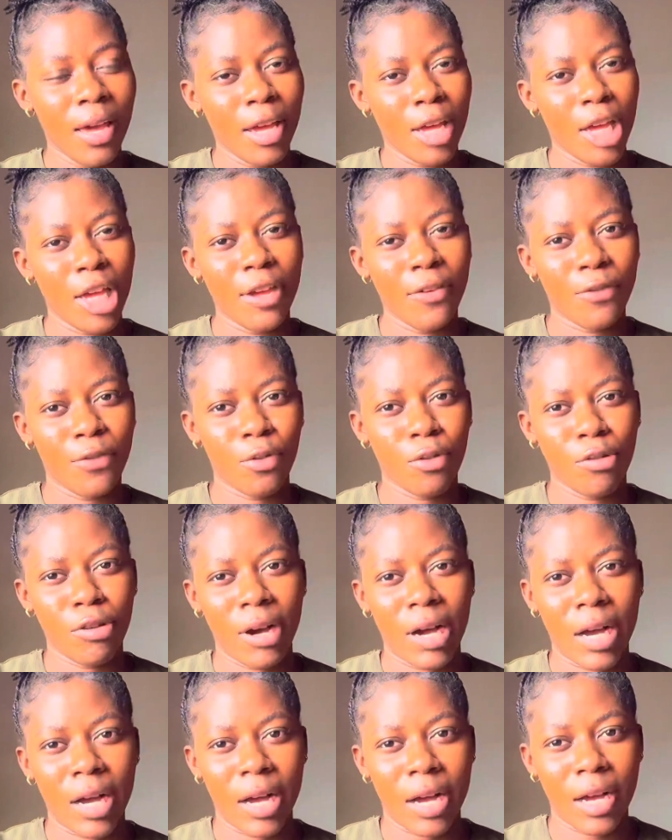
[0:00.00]
if you
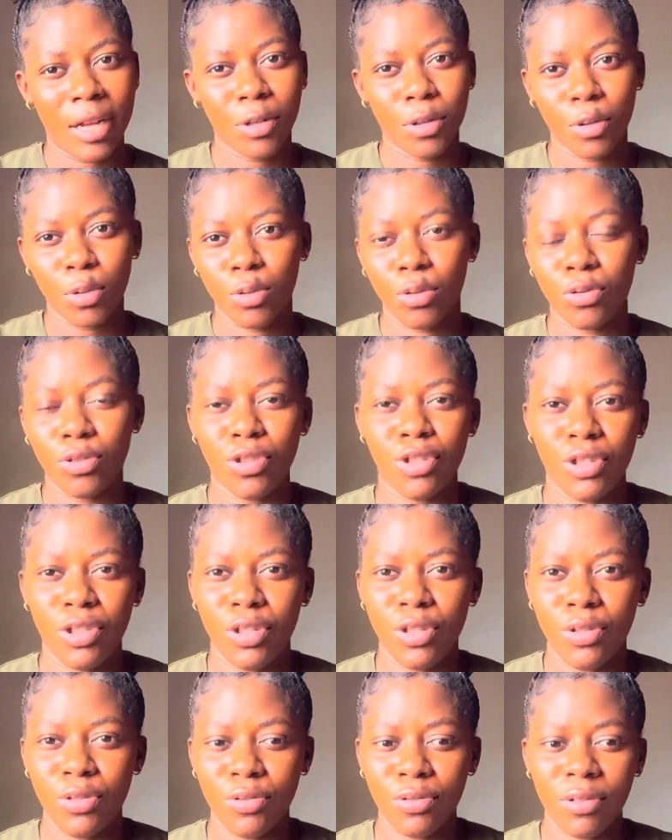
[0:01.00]
are an og
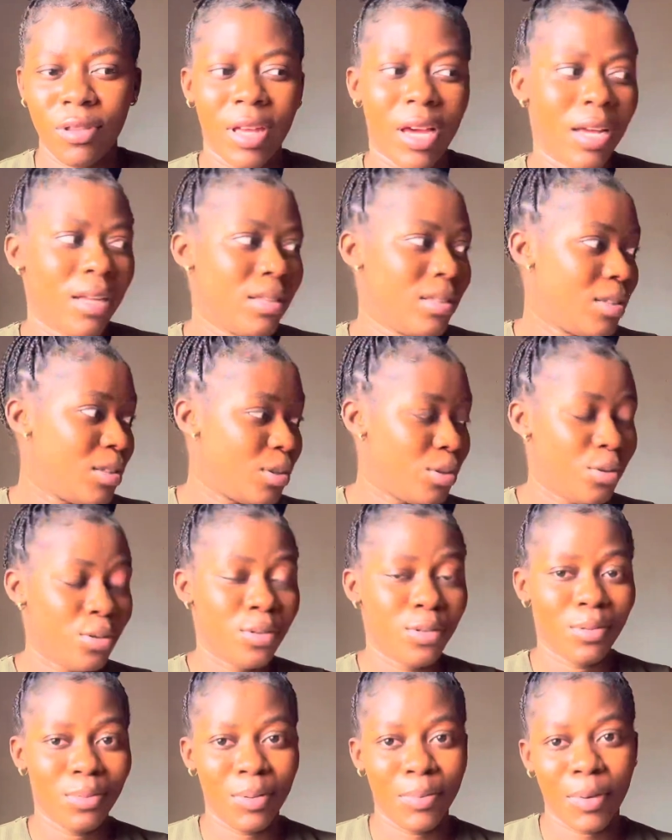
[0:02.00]
you know that this
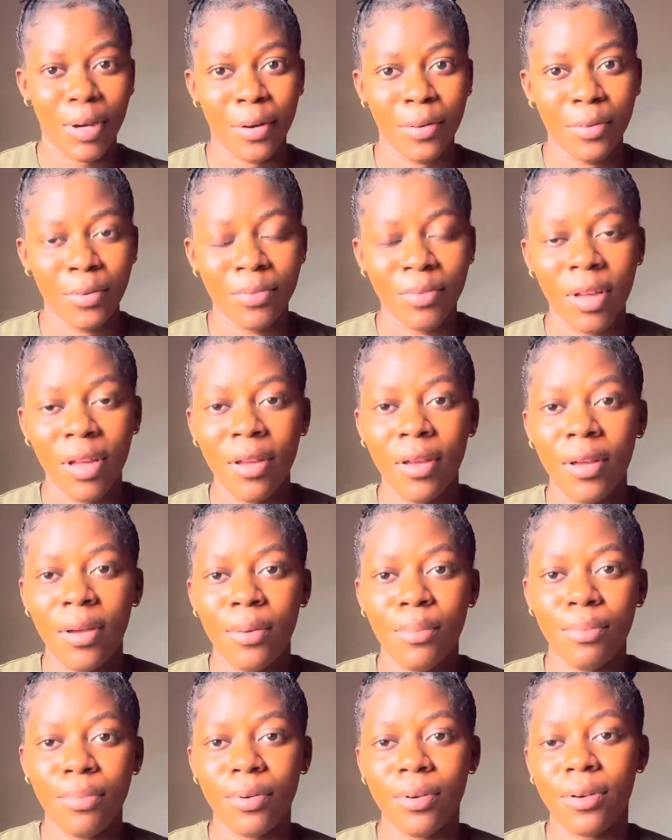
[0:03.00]
used to be my room
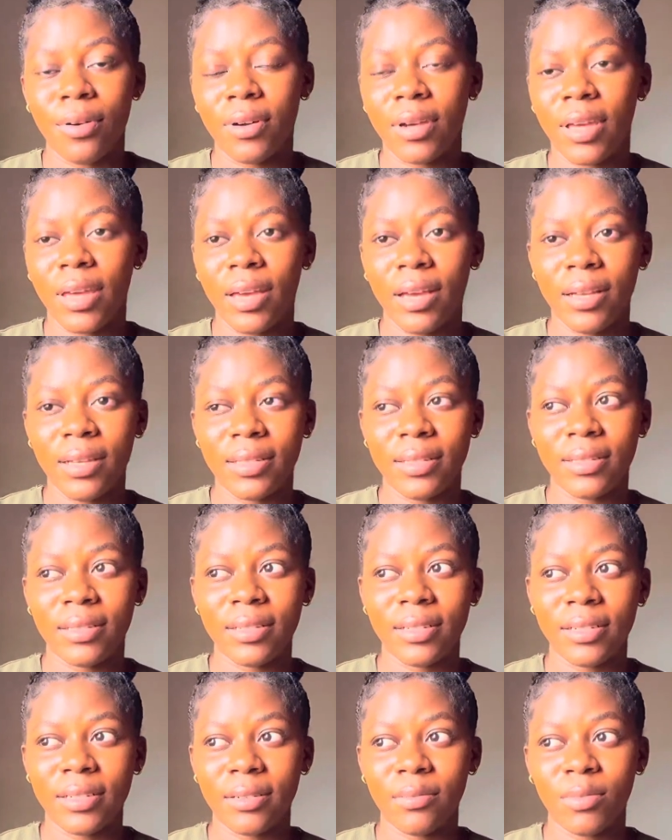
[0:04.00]
but yes
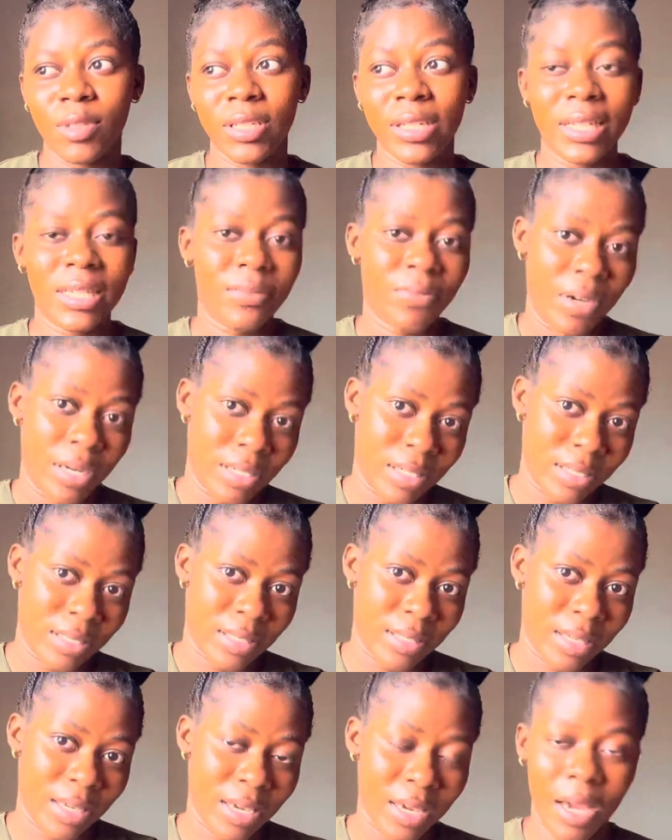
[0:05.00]
um today's father's
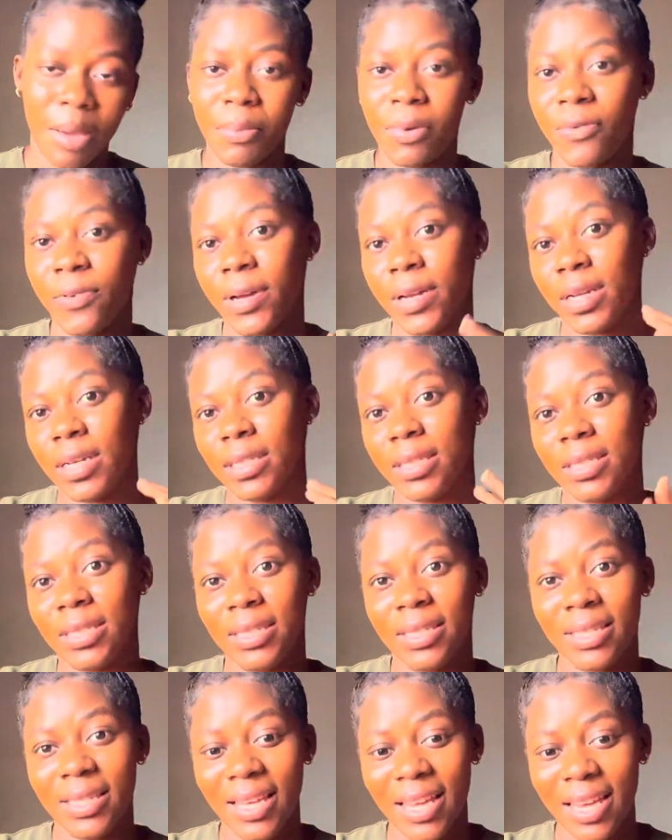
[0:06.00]
day happy
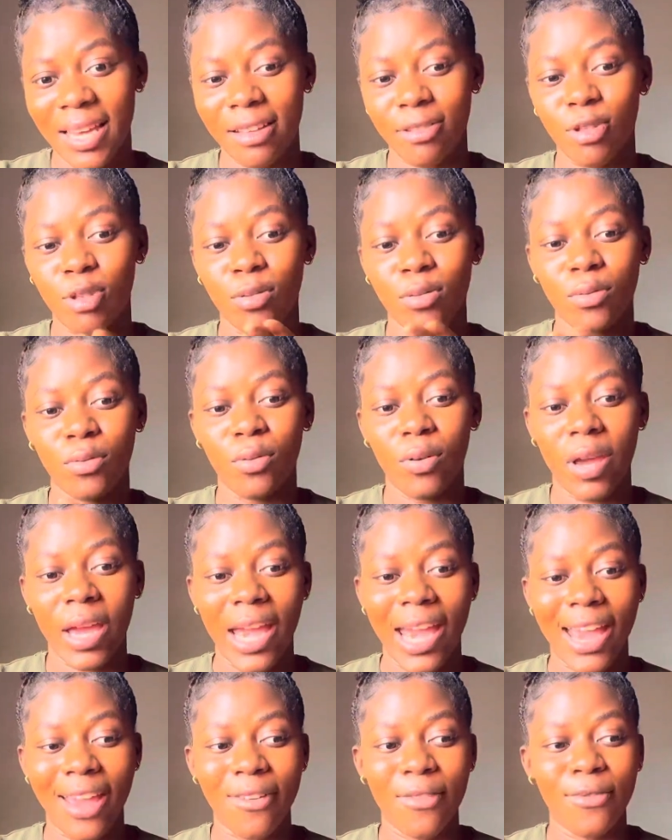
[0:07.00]
father's day to
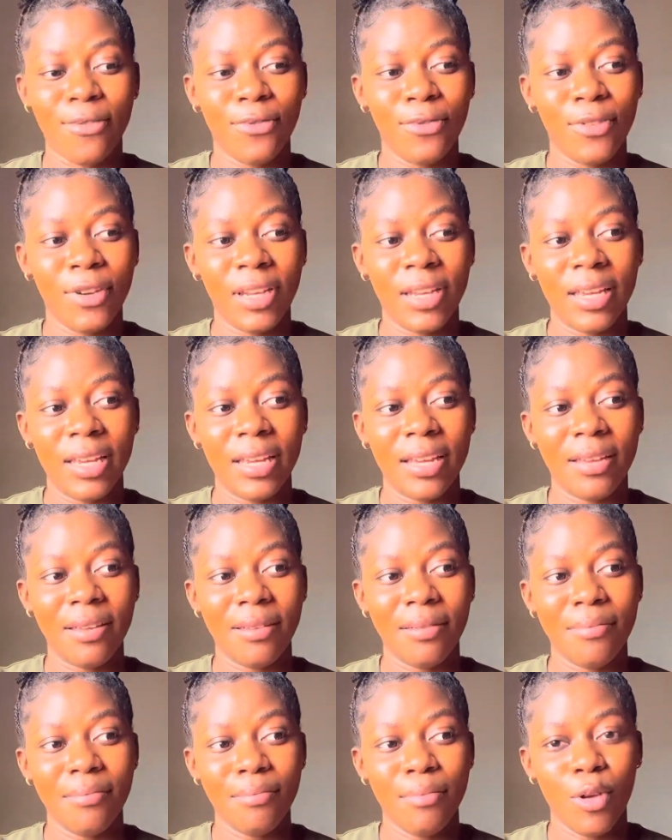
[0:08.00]
every
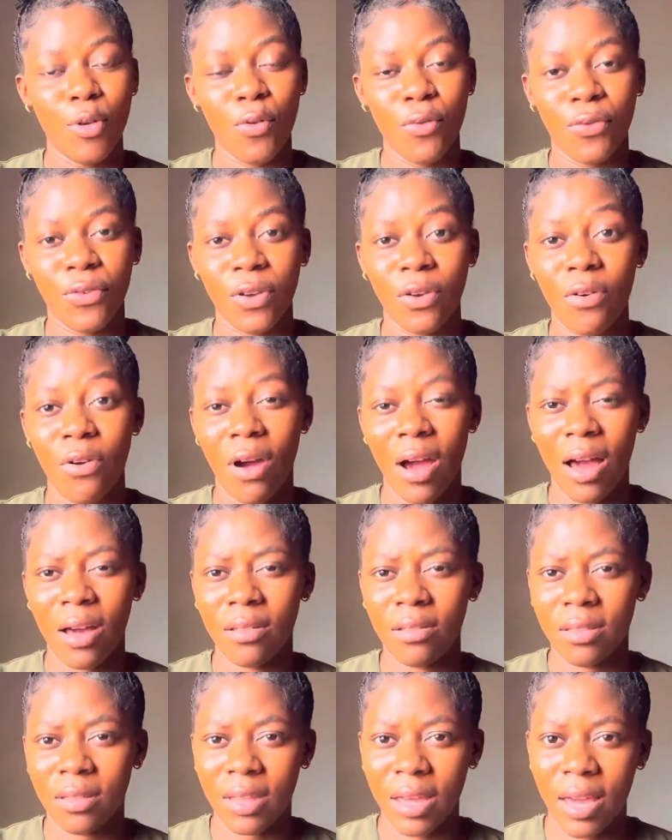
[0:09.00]
male figure
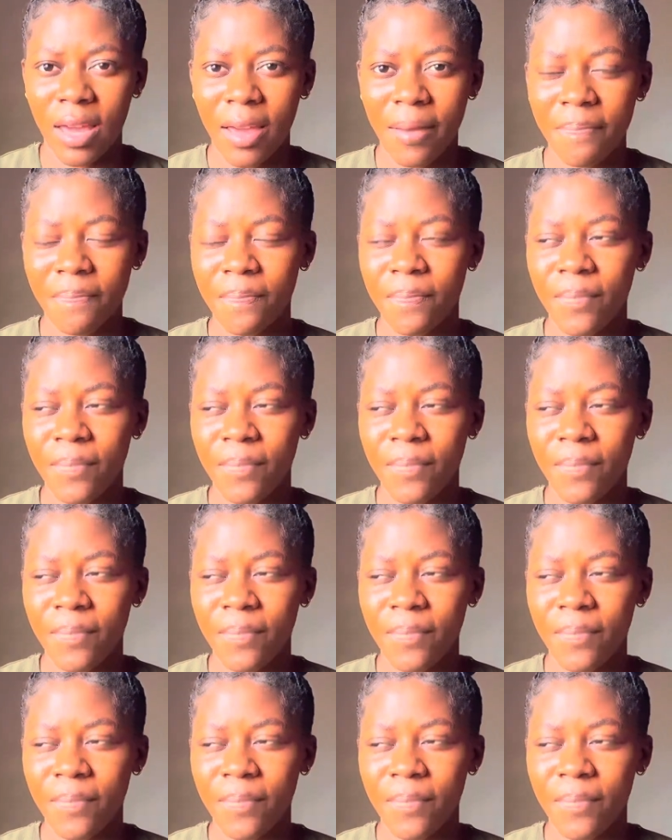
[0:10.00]
out there